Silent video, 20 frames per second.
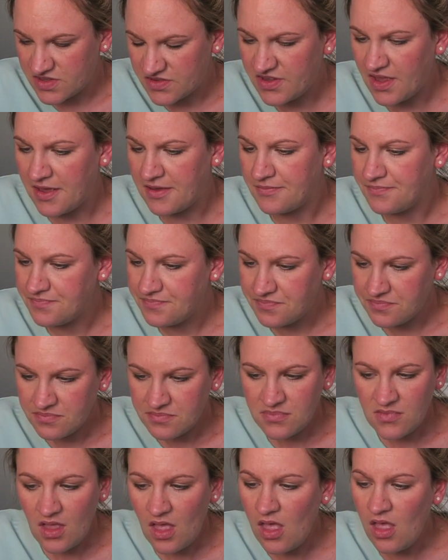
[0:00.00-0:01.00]
So
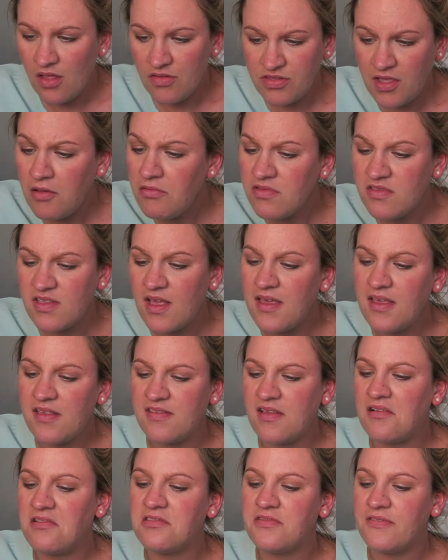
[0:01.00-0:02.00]
don't set
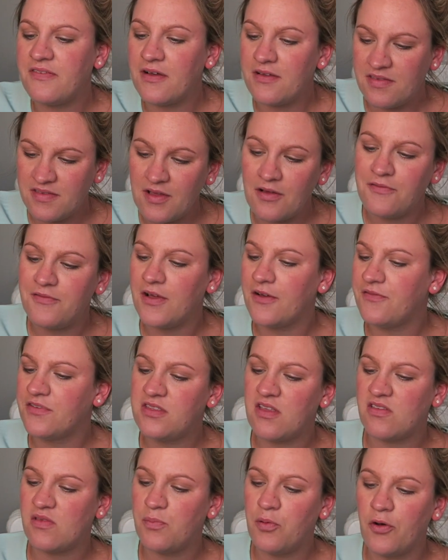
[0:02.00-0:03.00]
yourself up for
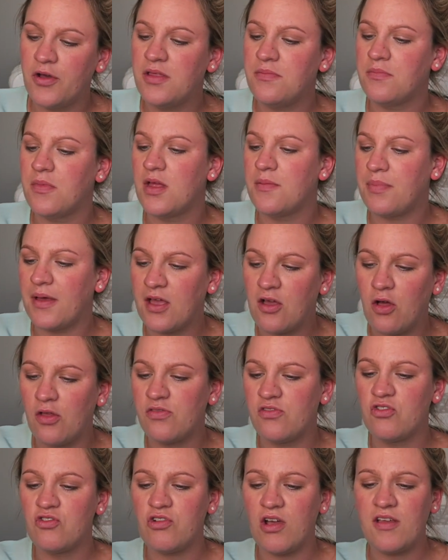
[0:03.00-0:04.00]
disappointment by
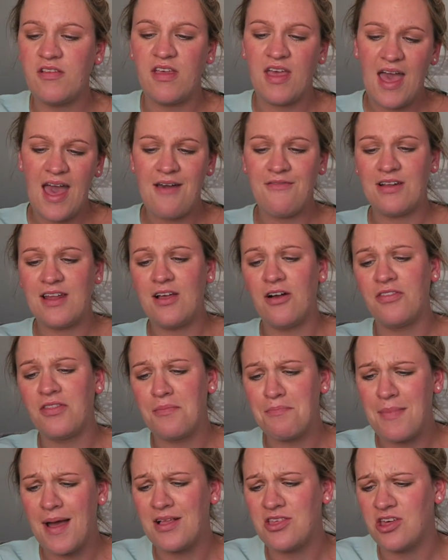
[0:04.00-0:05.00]
concentrating heavily on the
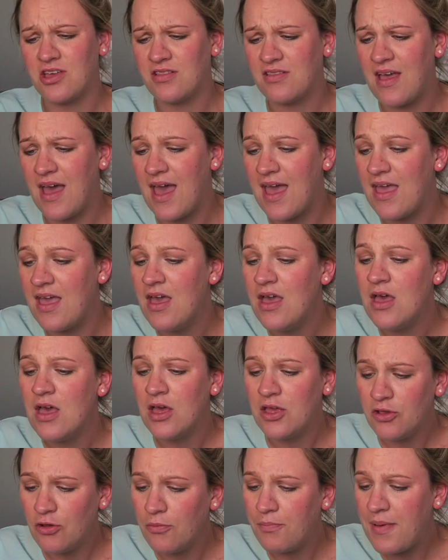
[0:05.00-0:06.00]
magic day.
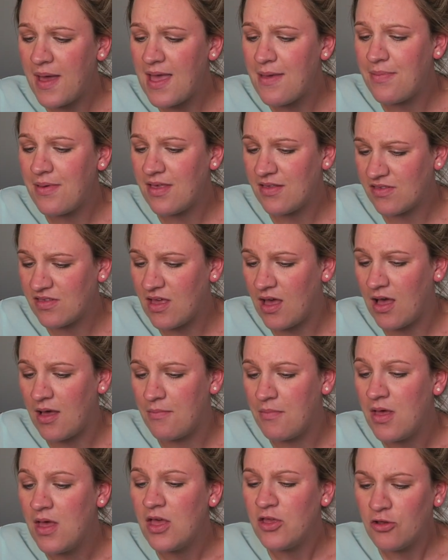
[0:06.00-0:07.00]
Your baby has
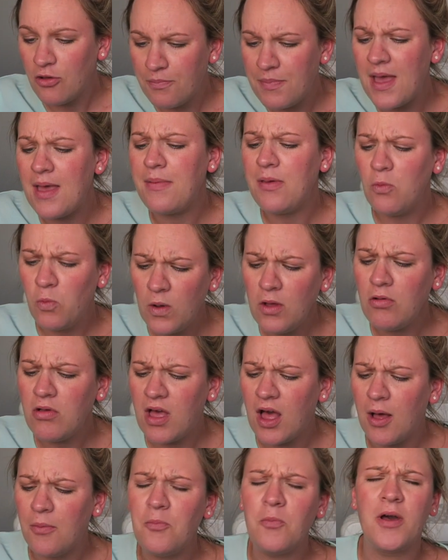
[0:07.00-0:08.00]
come. Your baby will
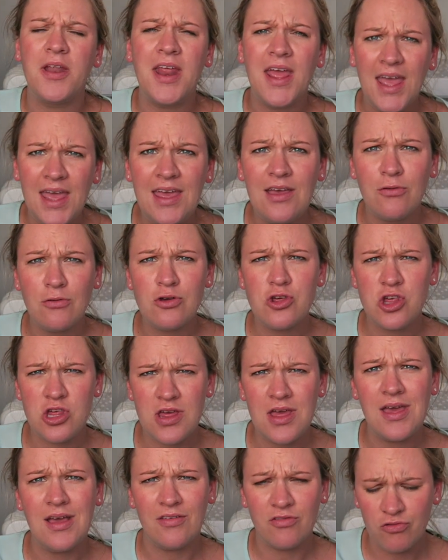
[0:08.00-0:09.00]
come when he or
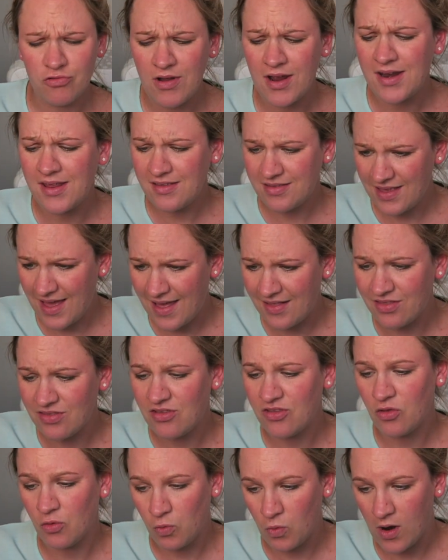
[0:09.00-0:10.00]
she is ready to
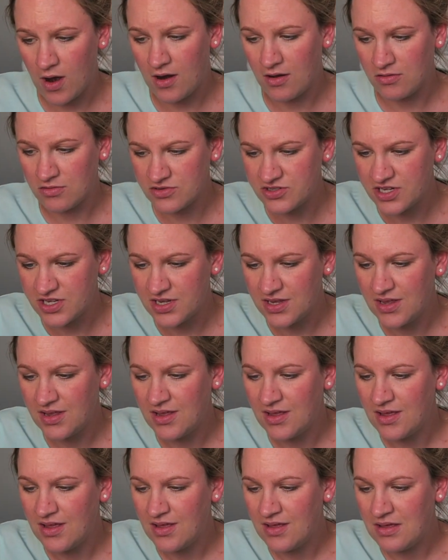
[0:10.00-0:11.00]
enter the world.
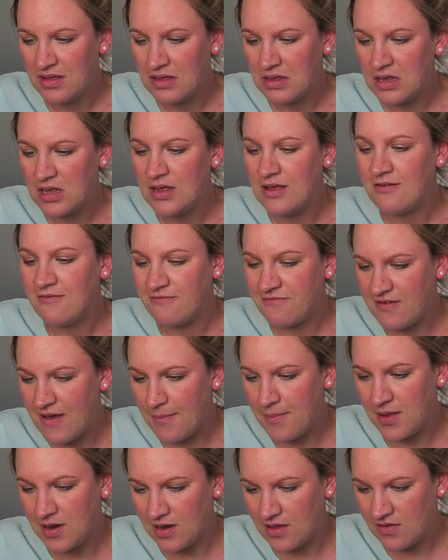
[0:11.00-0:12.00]

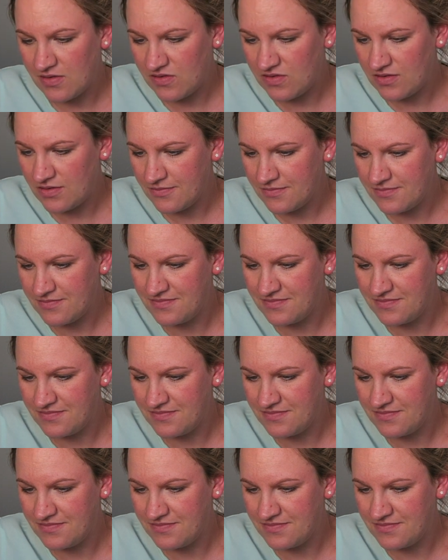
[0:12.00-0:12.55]
Fabulous.